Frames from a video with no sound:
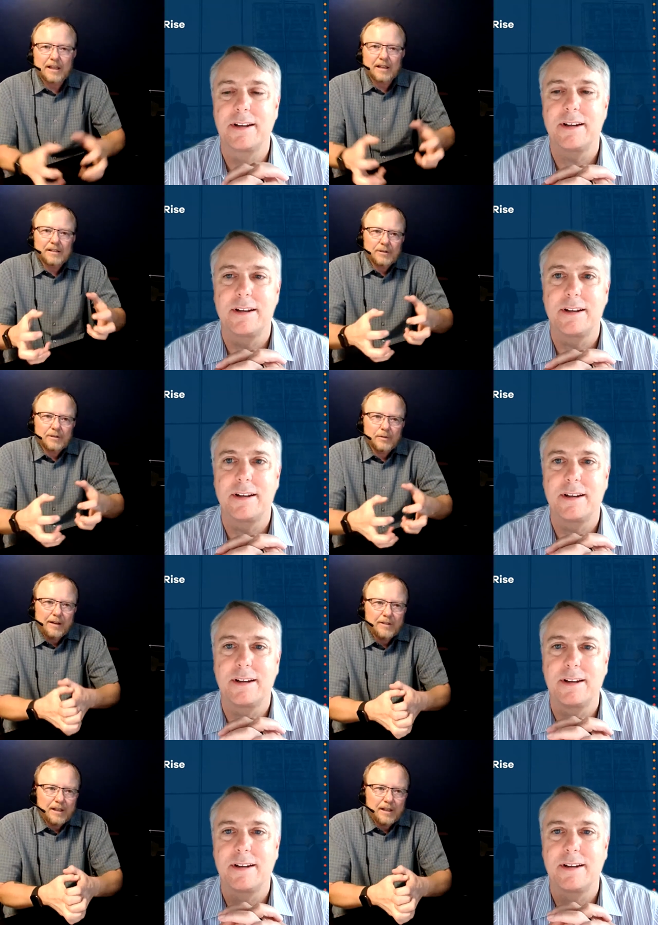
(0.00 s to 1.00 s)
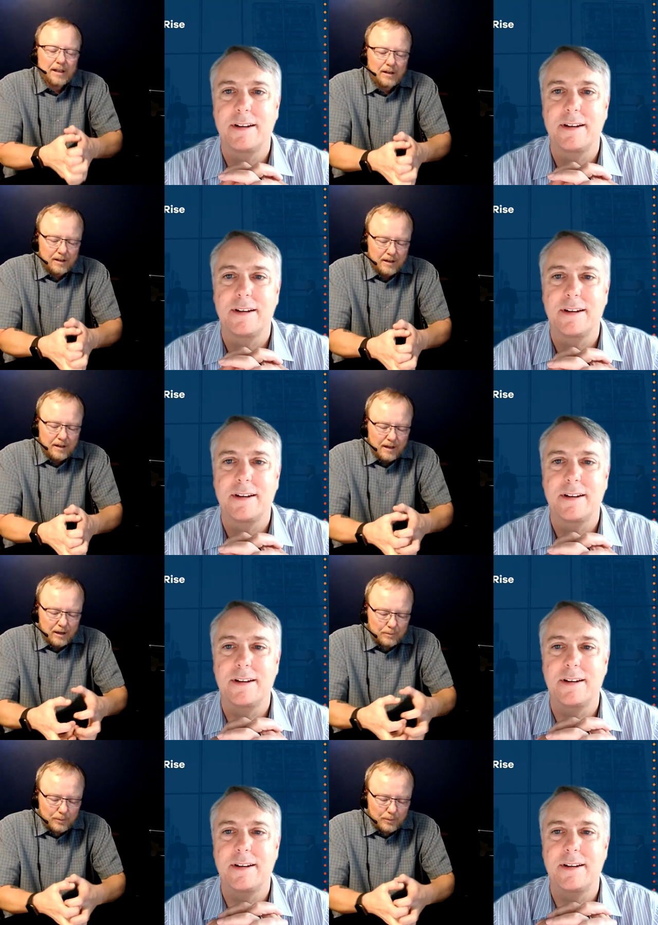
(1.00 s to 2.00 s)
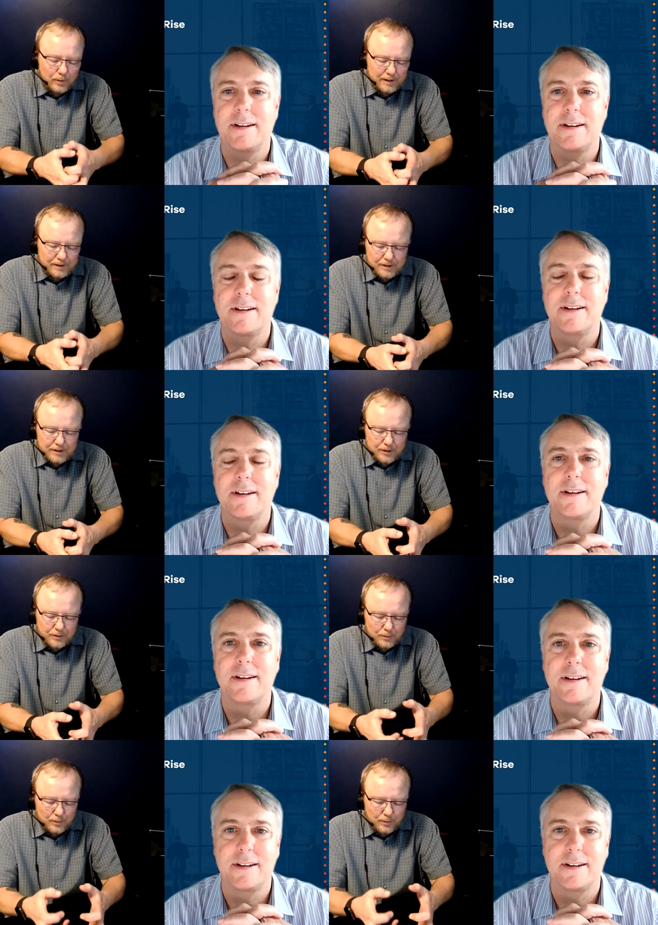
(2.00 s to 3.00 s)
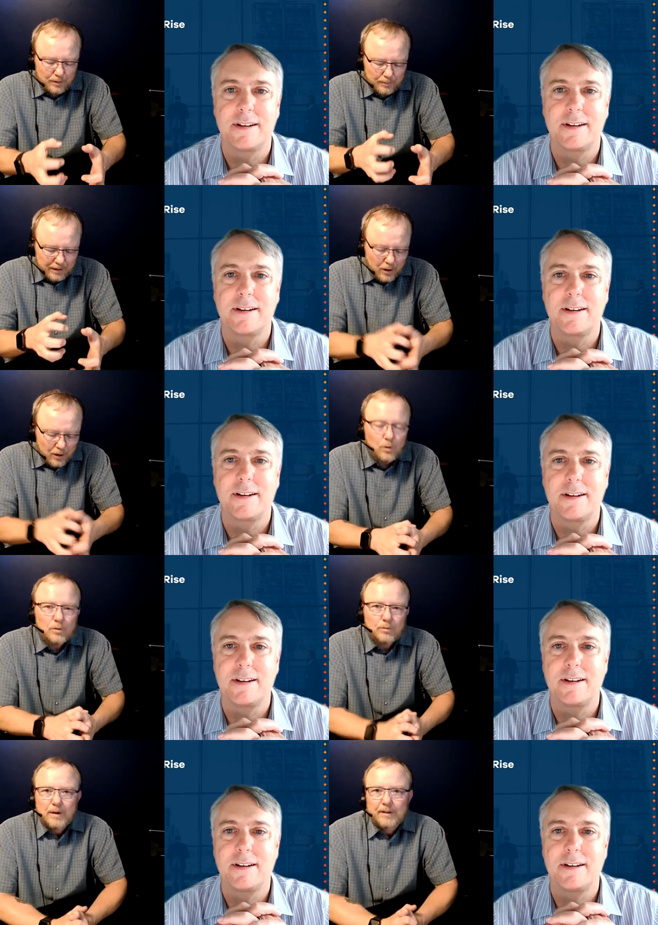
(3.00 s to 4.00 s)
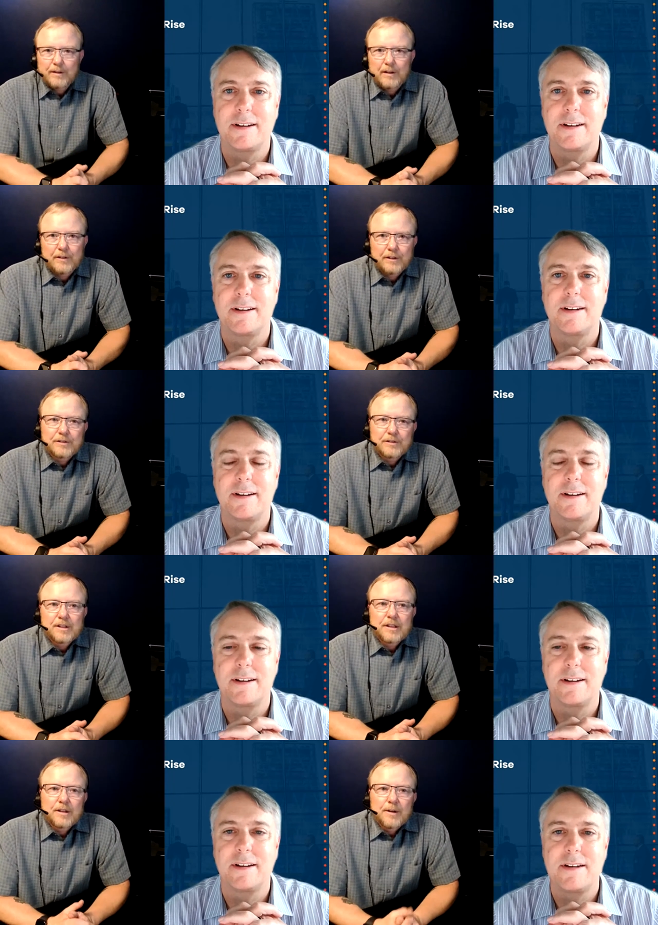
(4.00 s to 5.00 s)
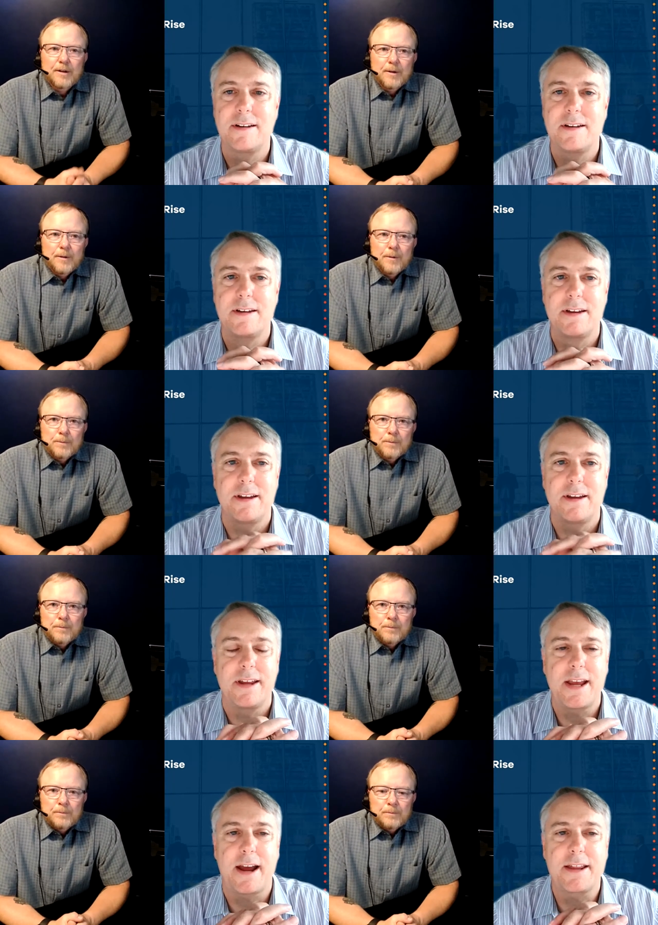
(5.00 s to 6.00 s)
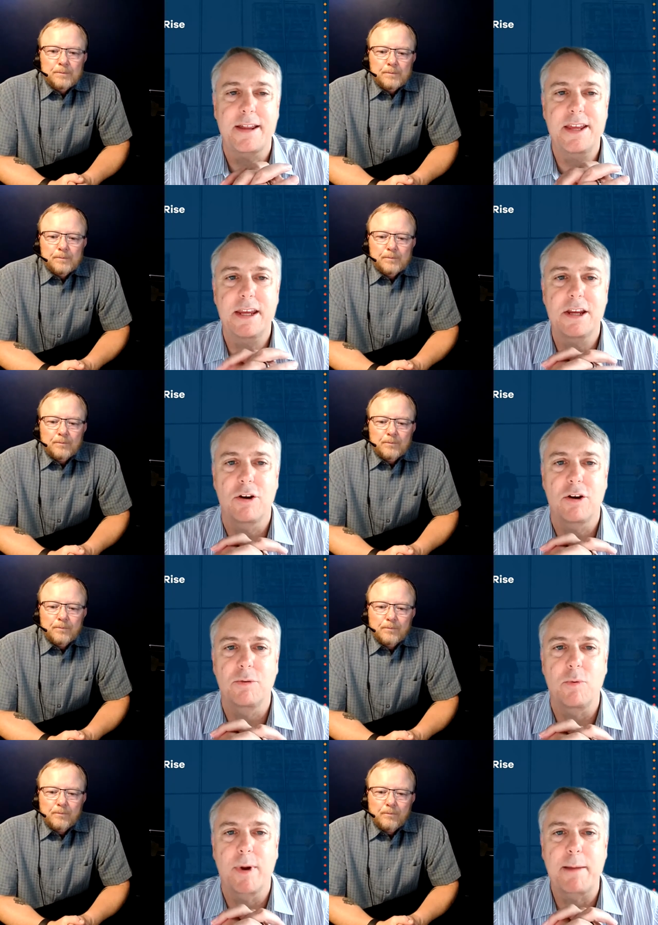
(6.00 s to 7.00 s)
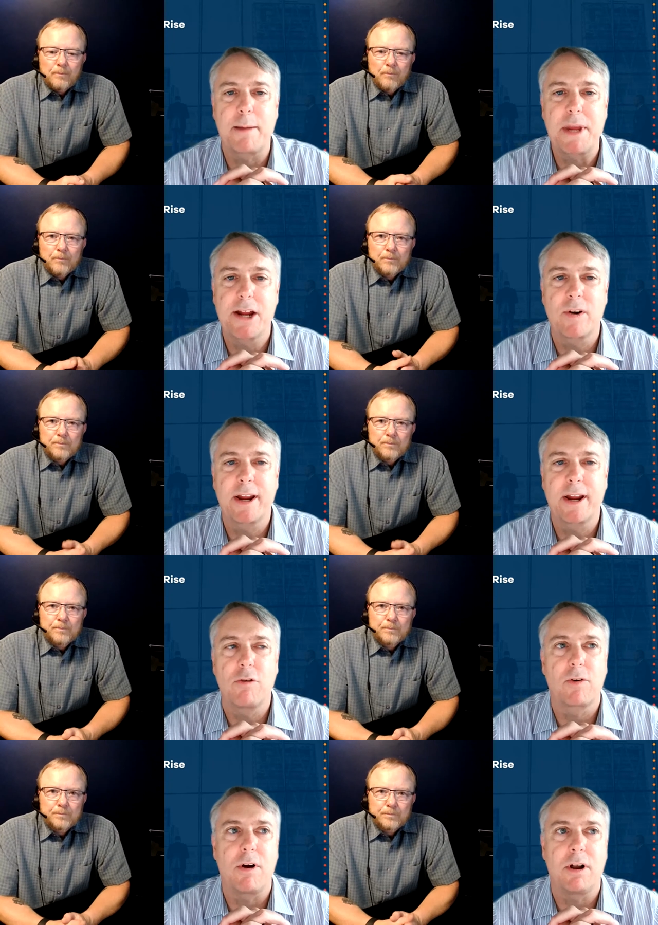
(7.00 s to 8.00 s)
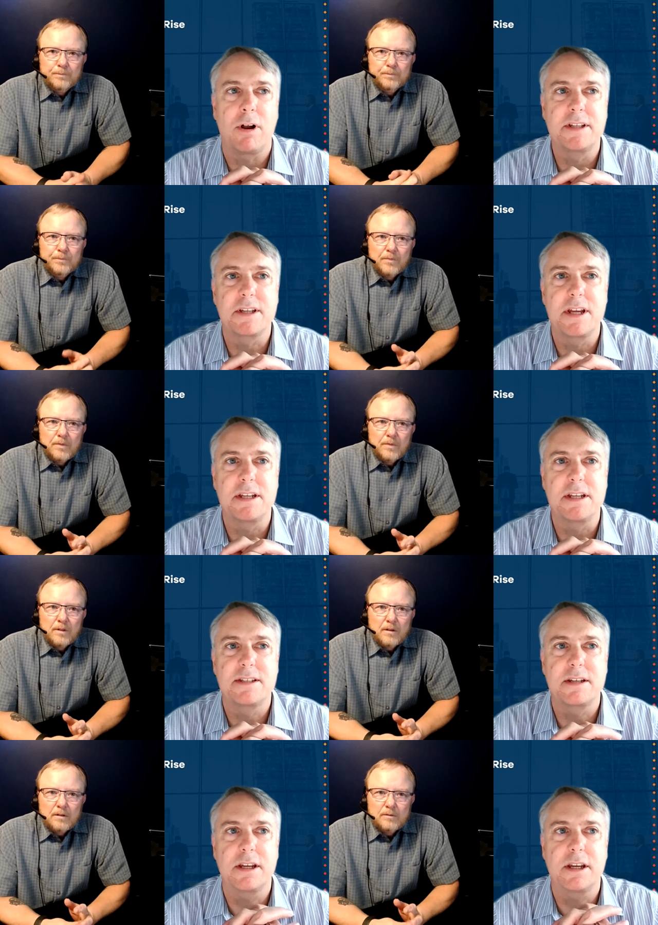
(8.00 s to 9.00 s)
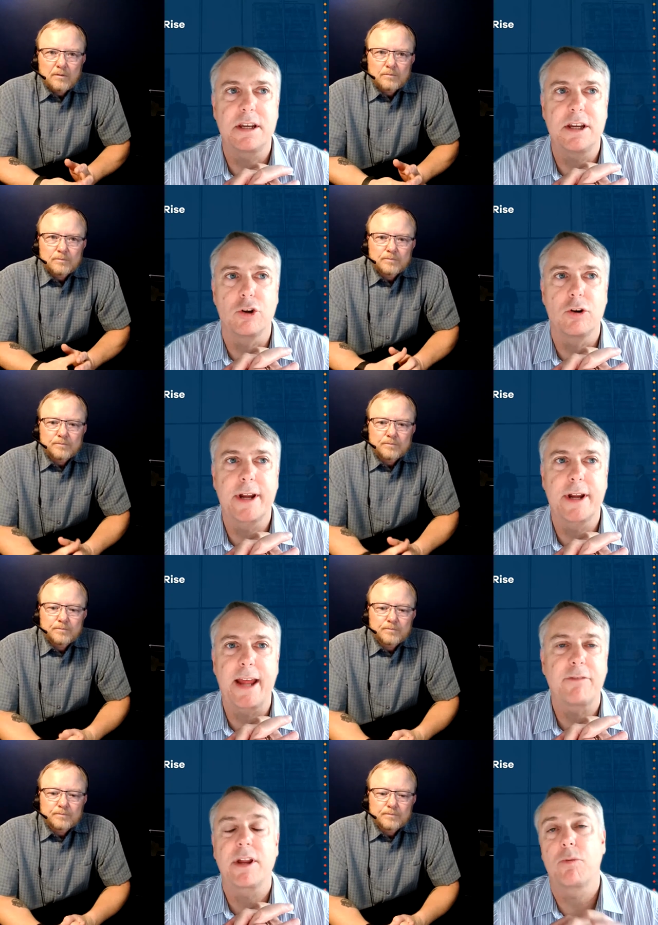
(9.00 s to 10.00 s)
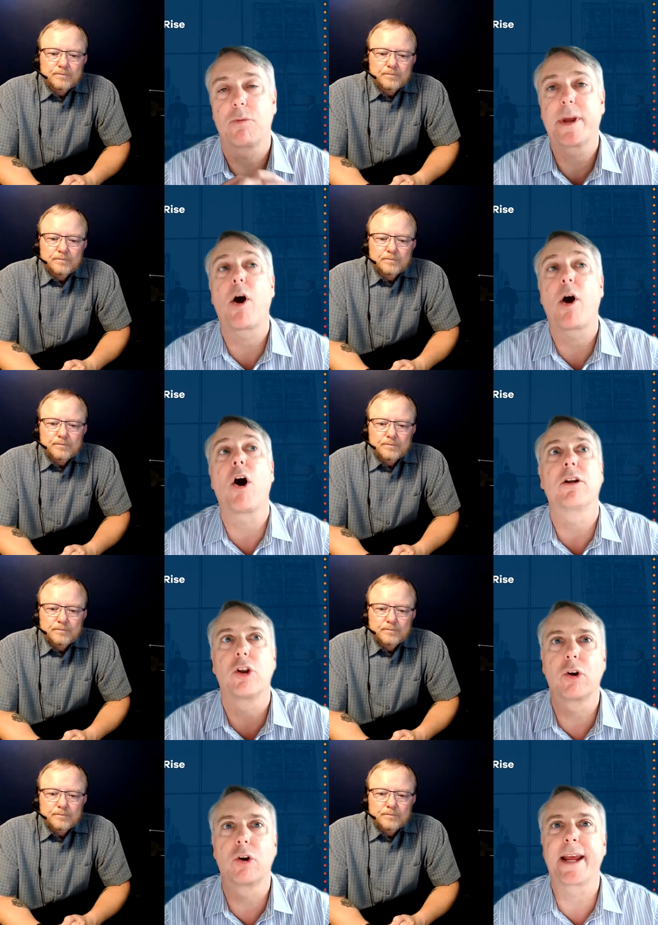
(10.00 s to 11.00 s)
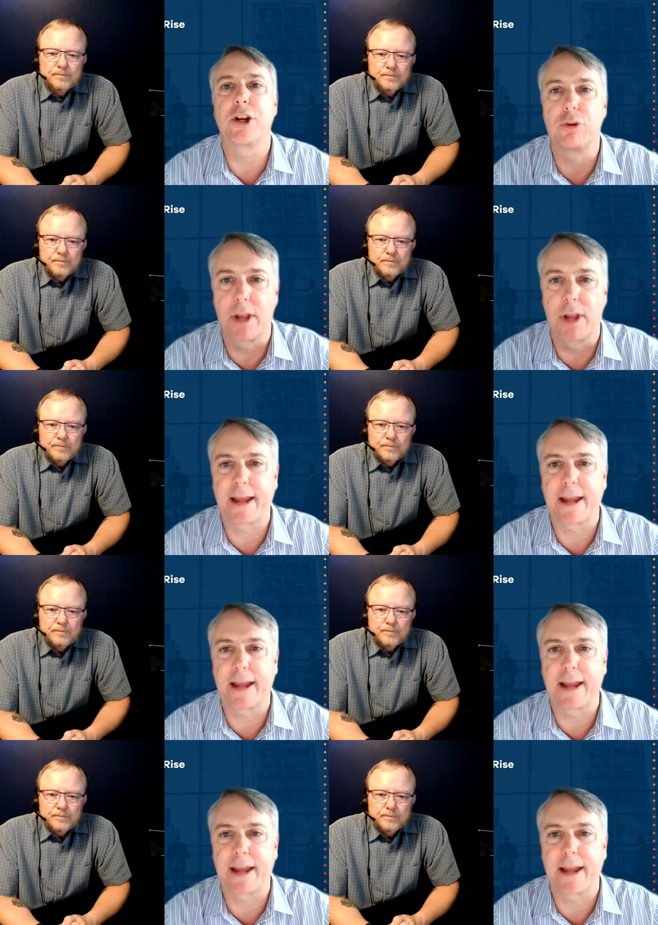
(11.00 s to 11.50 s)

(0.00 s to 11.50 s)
Speaker 1: get is that we have to get employees to be known by the other.
Speaker 2: Yeah, I think you know what I'm hearing overall is it's you're learning we all are learning a new